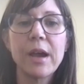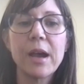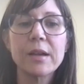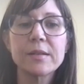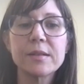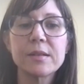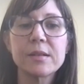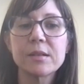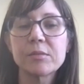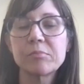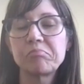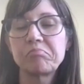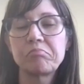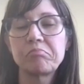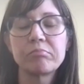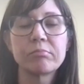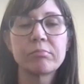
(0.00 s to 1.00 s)
last
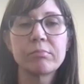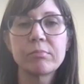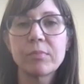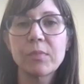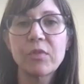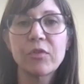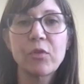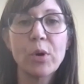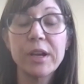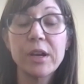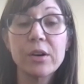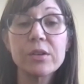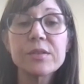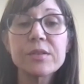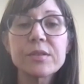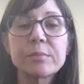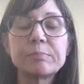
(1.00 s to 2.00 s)
4
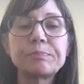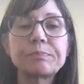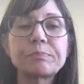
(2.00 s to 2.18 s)
years.